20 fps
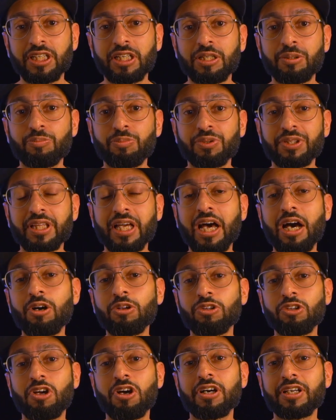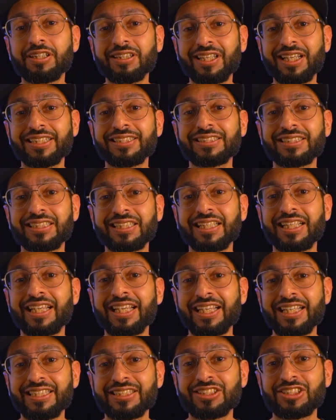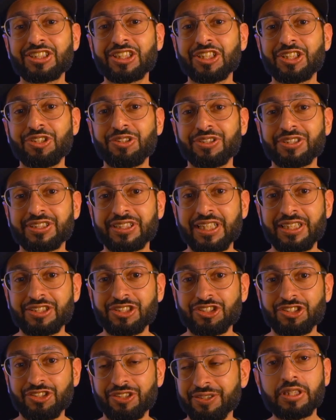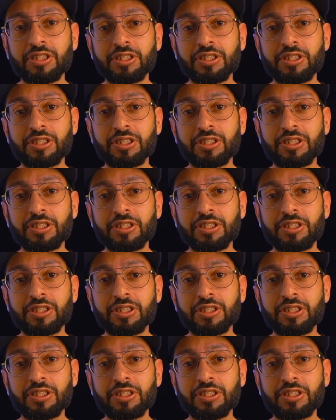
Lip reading: help with how long light hits your sensor.